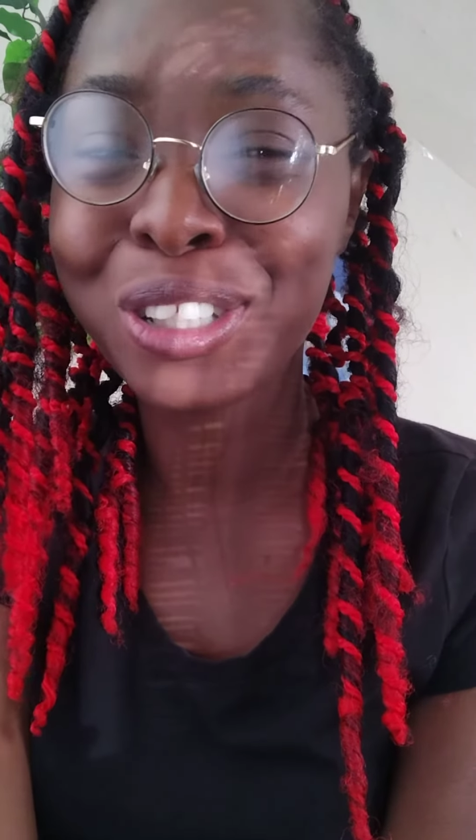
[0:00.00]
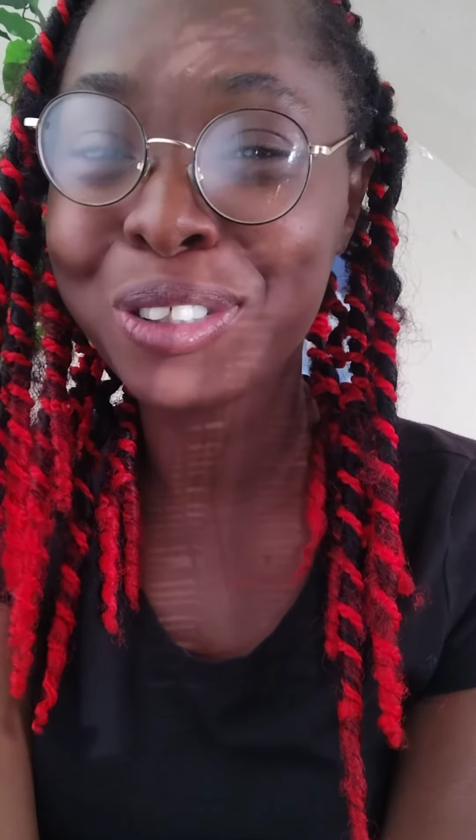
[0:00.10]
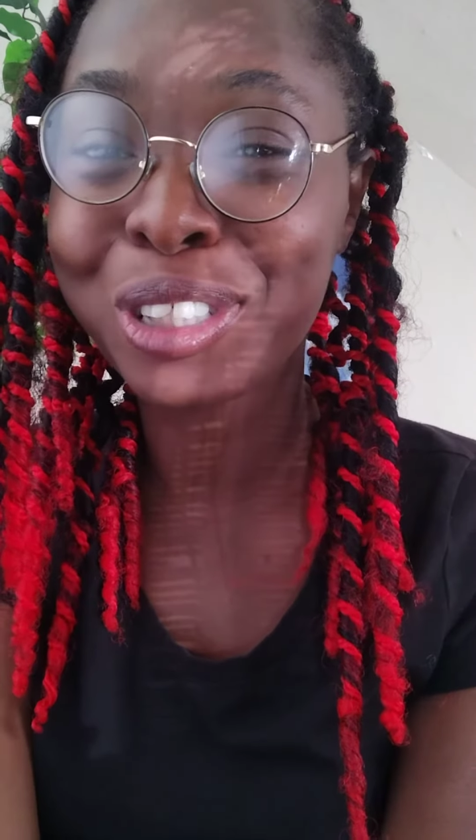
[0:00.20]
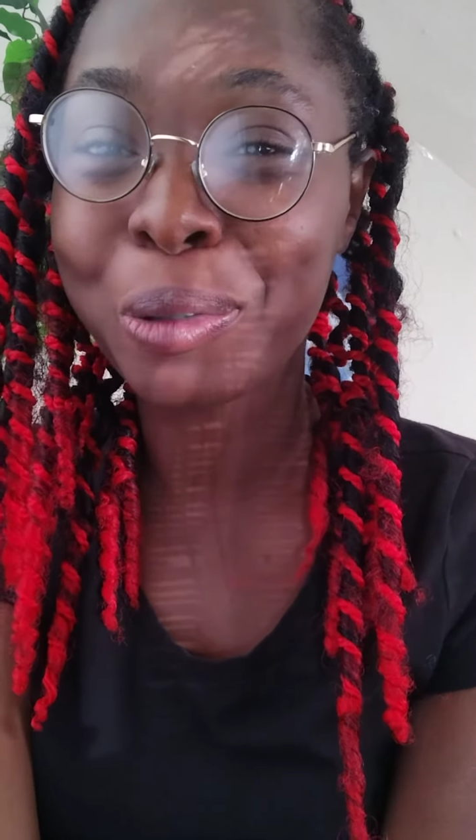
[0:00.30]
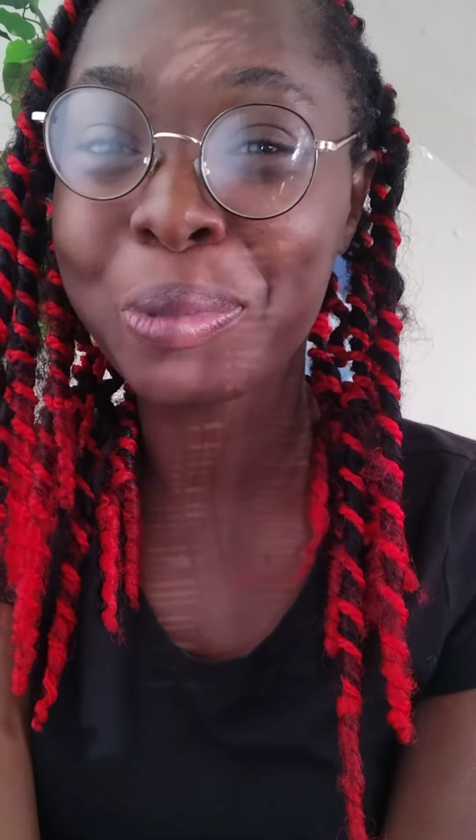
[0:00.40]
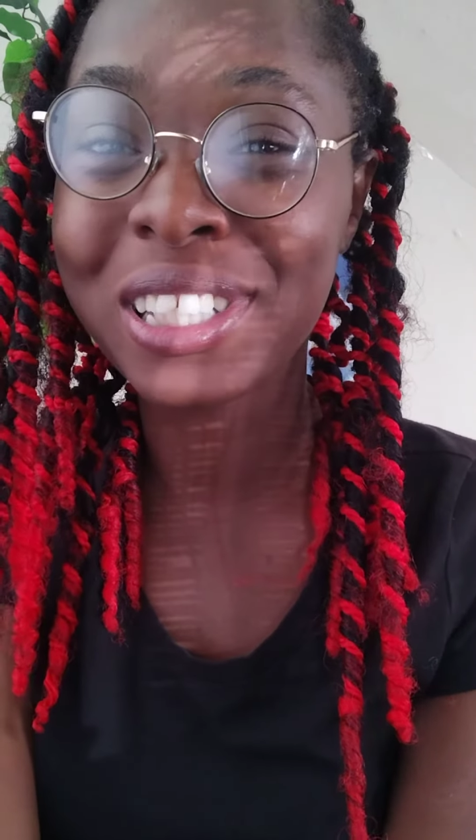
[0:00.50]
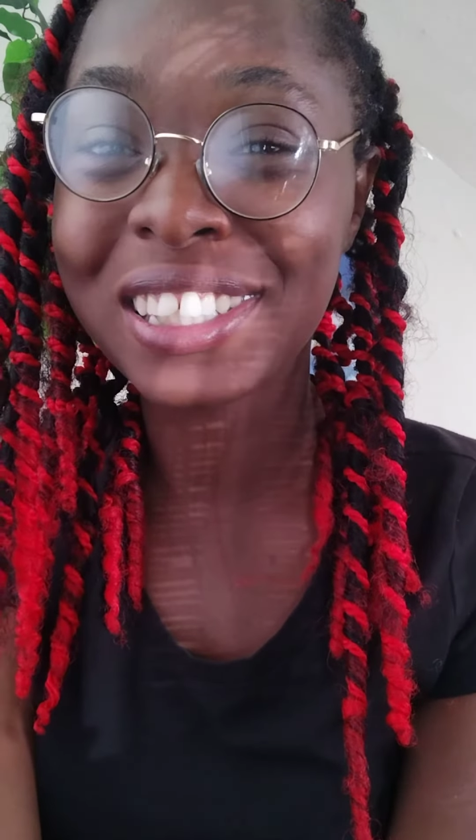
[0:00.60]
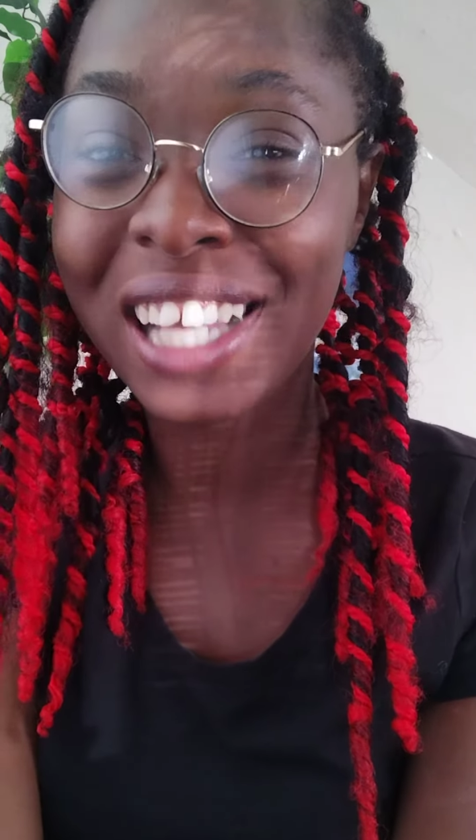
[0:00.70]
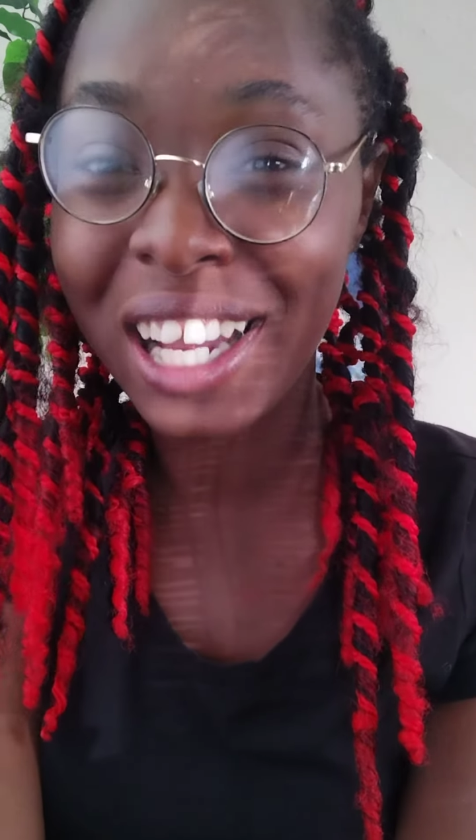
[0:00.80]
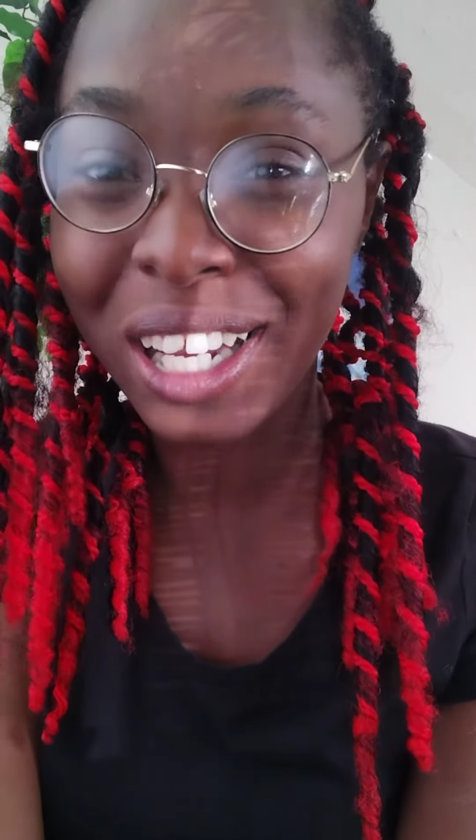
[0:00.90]
you shall be
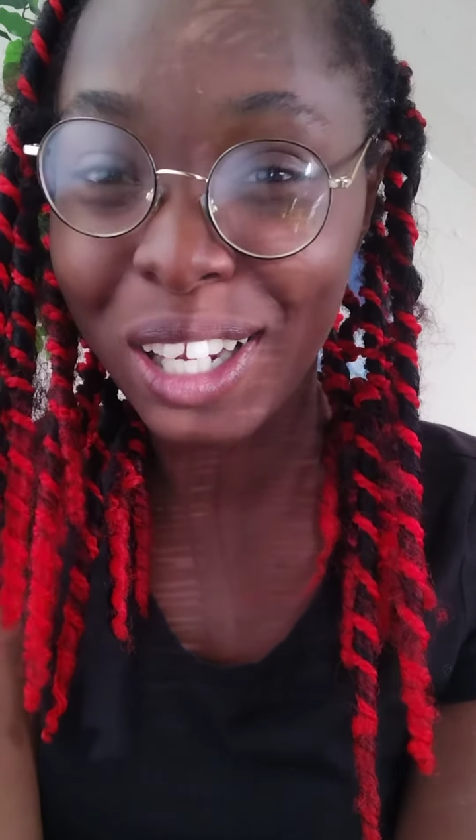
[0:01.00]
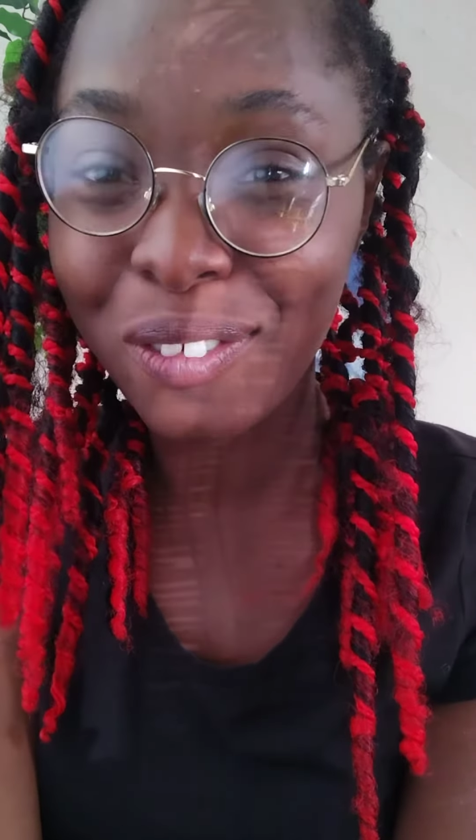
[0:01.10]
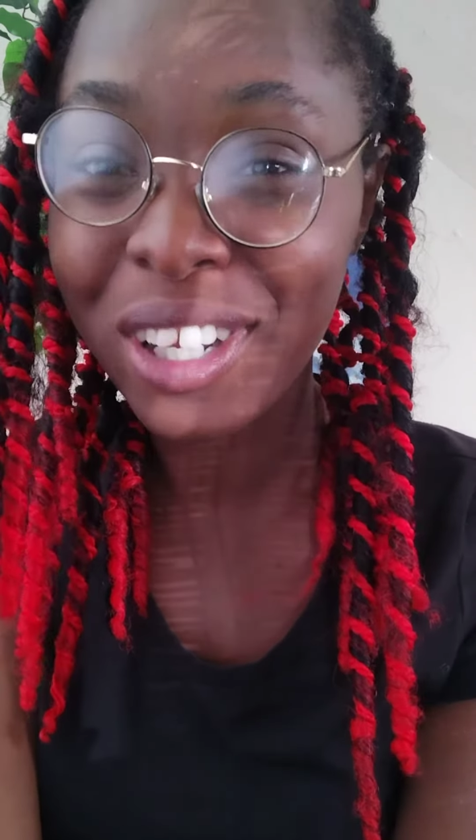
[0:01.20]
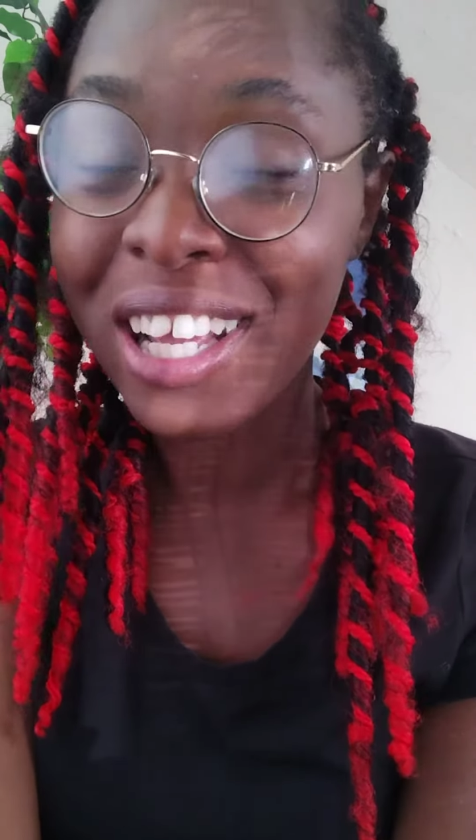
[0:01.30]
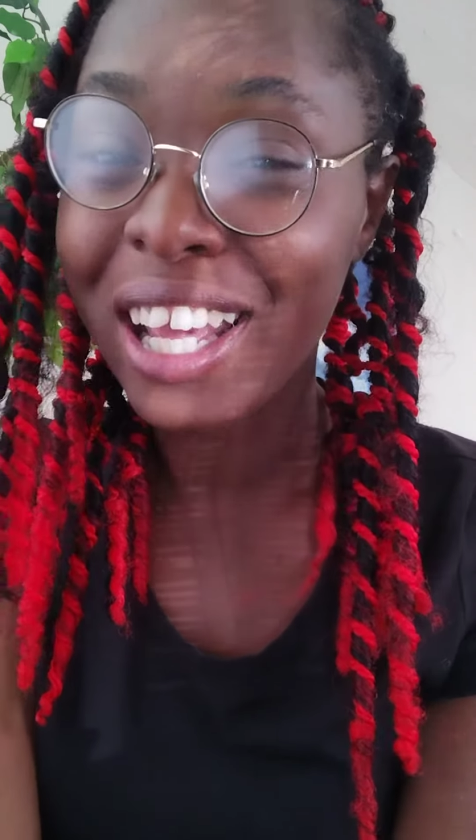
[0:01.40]
saved.